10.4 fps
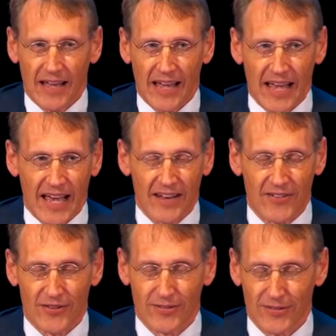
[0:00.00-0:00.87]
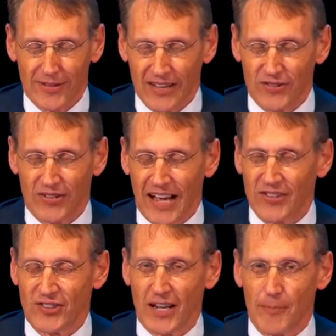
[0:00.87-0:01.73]
And I
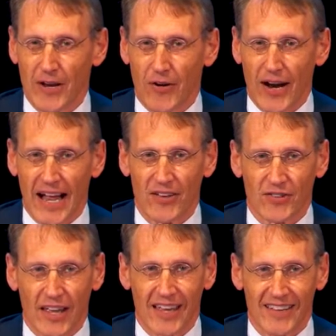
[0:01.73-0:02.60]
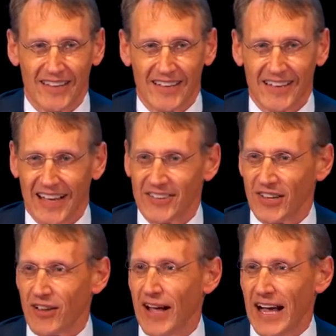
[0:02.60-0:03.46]
sit up here as a
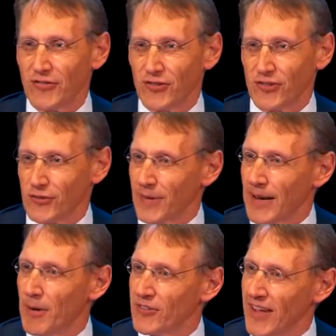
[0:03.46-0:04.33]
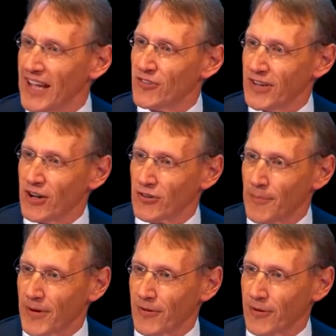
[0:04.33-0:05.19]
classicist. We had a bunch of engineers
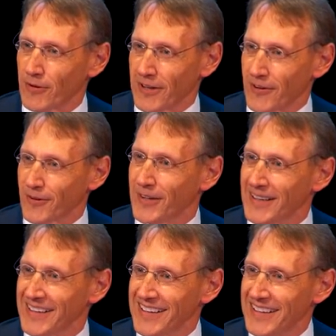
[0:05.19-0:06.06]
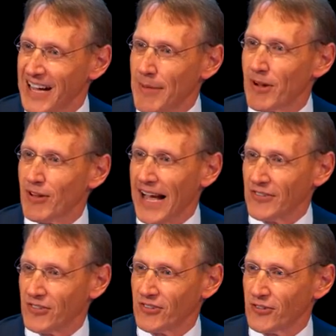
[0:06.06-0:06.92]
up here earlier. I'm a
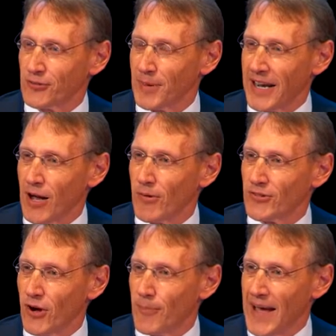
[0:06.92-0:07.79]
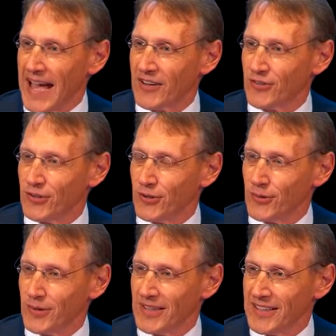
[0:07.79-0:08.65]
classicist, but I always go back
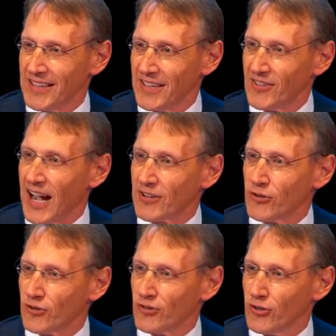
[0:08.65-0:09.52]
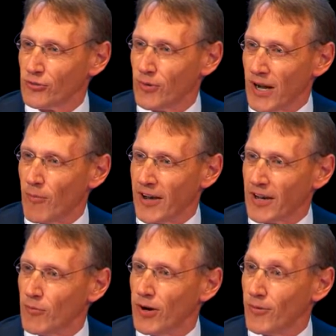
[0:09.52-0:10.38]
to Dr. Seuss when I want to
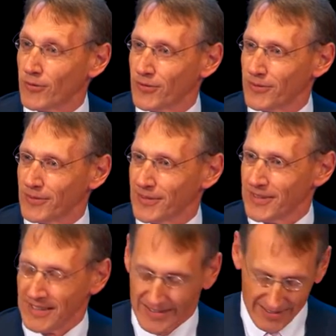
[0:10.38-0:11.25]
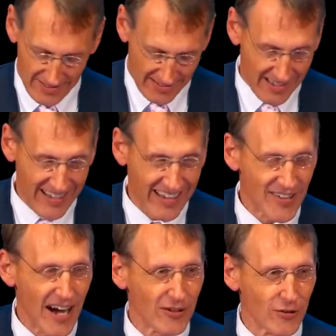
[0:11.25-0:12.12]
quote. And
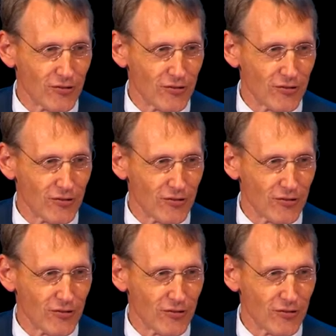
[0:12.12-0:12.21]
Dr.